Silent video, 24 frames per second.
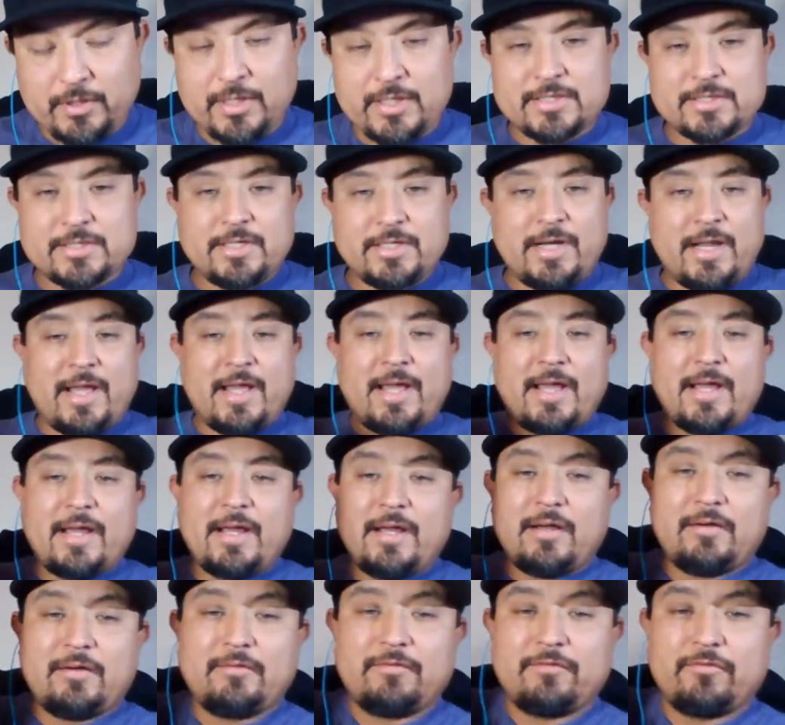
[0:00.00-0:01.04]
it's going to
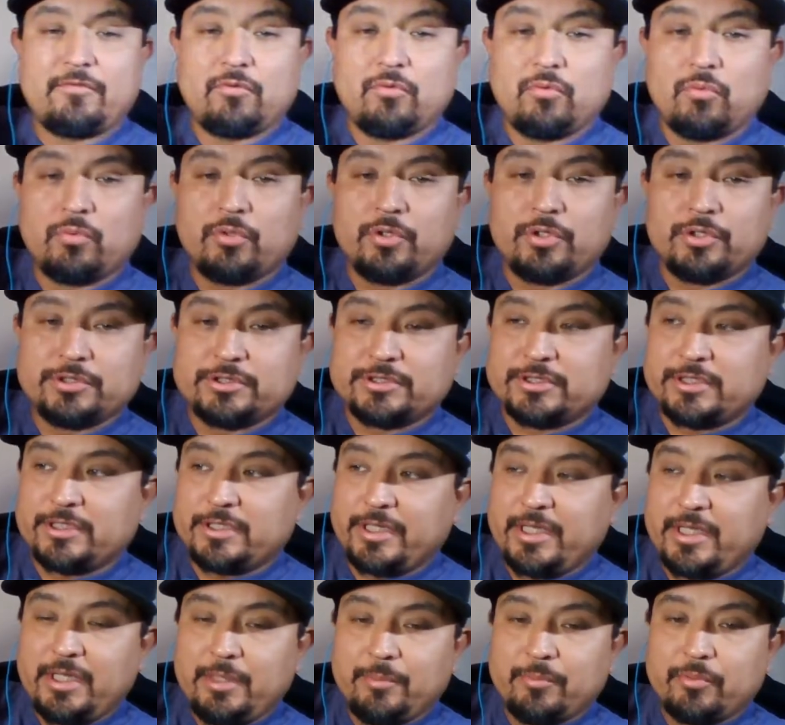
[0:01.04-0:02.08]
have words in
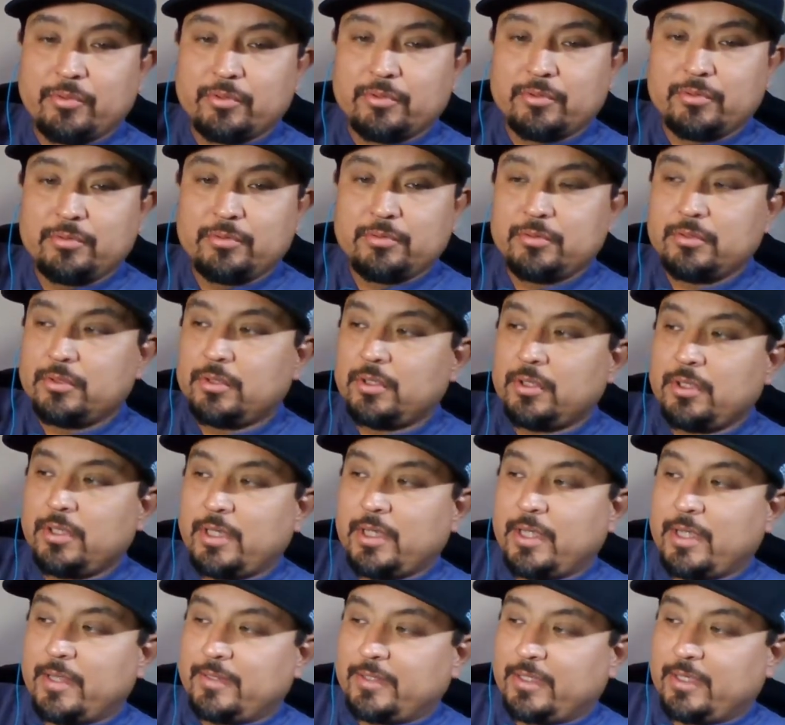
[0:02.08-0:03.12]
Hebrew
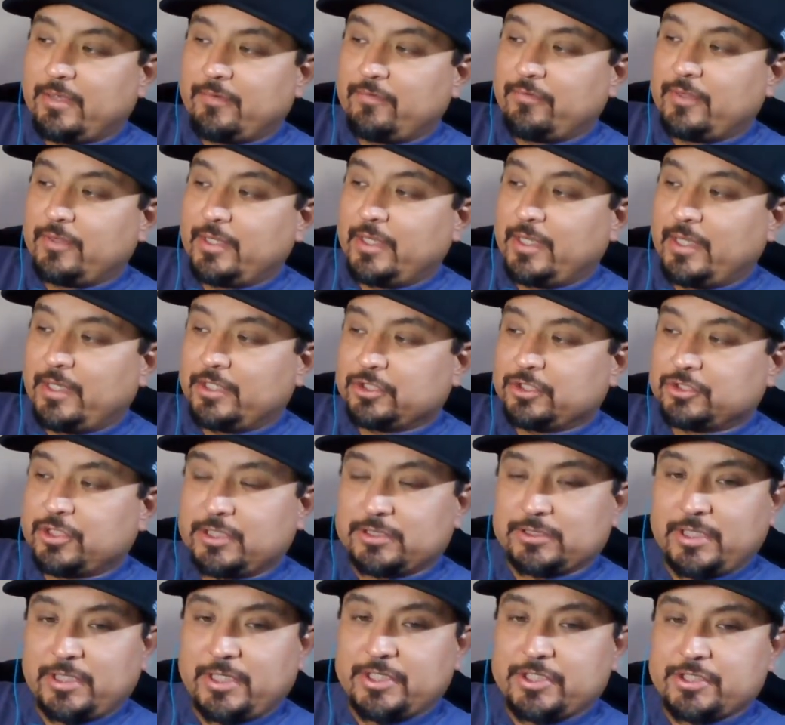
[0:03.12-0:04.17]
and it'll give you the English
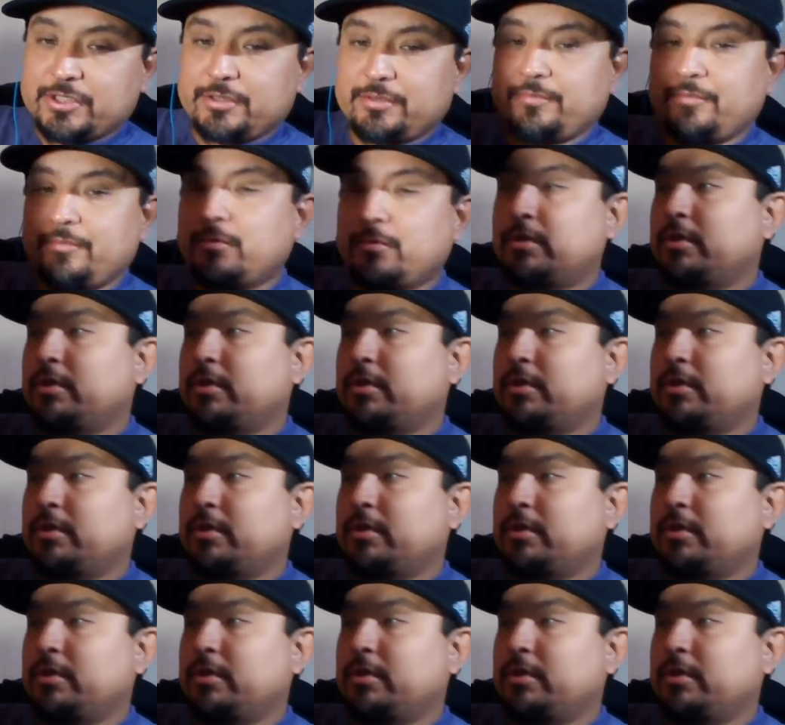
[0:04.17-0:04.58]
translation.